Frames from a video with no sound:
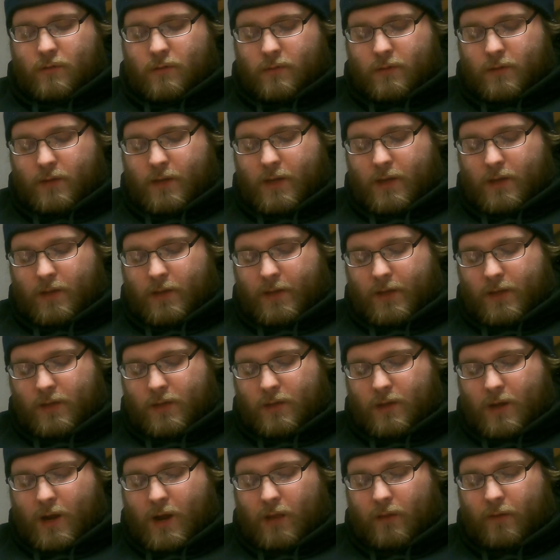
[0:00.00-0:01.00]
They got like
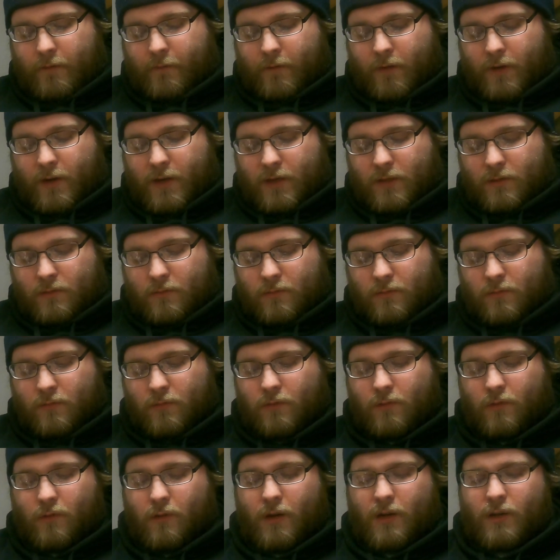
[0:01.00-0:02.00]
a olive green
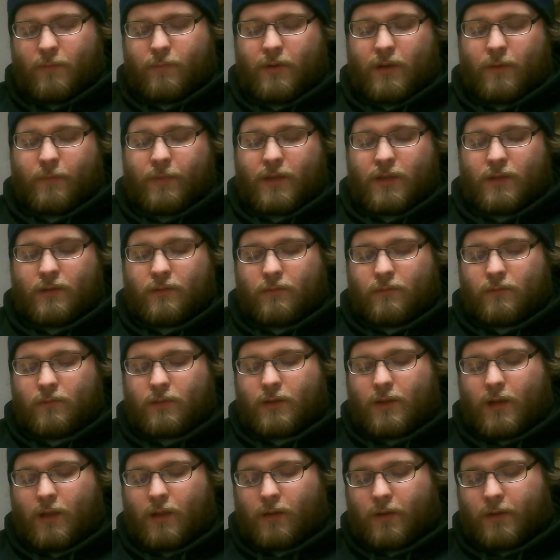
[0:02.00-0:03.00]
pumpkin
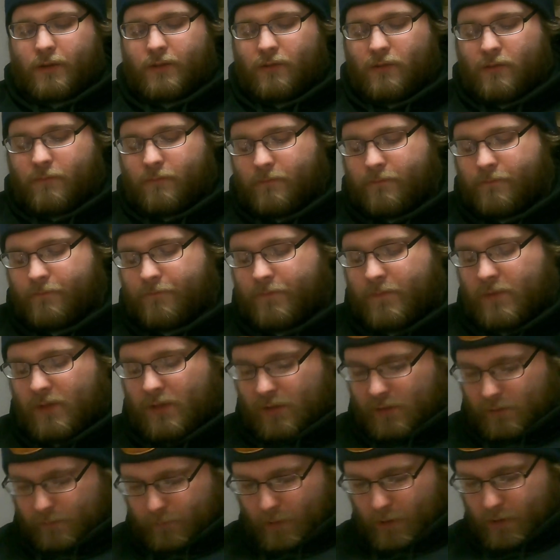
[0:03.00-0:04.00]
color to them. It's a
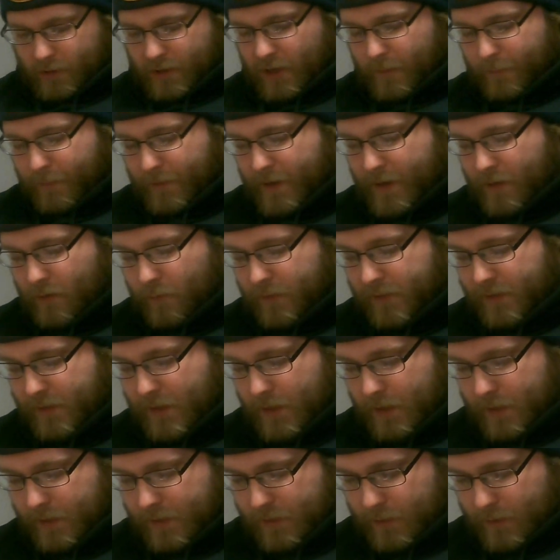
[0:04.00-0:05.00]
small company out of
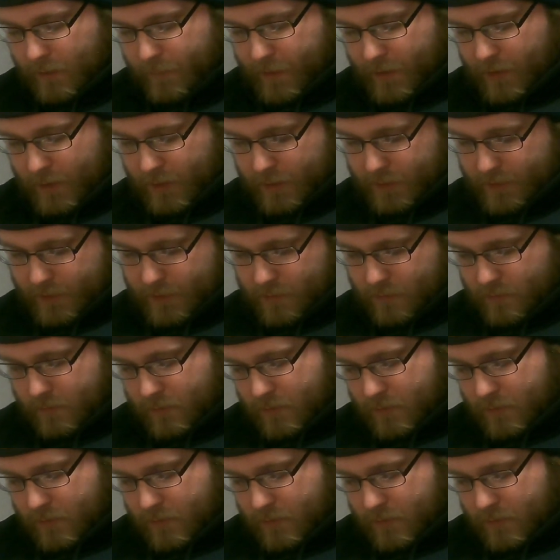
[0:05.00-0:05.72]
Wisconsin, apparently.